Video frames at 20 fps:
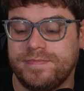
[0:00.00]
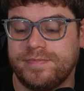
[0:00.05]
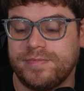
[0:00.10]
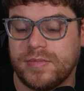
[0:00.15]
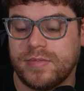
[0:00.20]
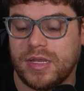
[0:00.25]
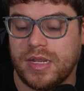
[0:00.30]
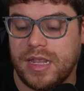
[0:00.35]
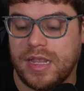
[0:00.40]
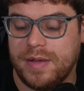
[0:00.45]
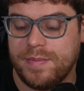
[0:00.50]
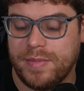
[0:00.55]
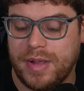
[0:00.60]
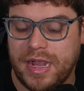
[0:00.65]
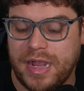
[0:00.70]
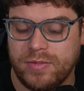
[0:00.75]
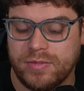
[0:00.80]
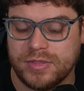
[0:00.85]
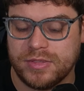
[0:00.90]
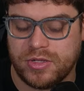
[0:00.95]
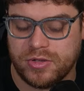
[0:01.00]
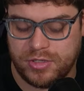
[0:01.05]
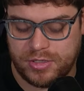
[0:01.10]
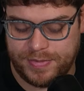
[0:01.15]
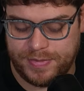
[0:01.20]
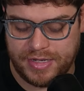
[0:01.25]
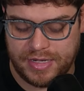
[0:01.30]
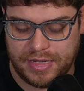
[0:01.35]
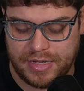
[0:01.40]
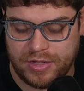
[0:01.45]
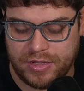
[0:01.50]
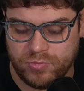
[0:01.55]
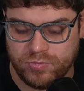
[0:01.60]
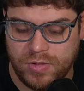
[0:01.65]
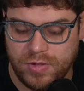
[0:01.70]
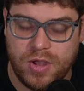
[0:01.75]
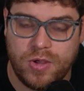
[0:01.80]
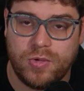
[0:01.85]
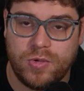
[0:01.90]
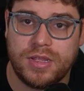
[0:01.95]
And mine was going to be like a
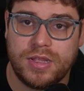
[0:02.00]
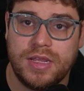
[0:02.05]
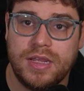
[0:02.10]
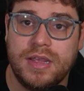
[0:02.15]
rogue,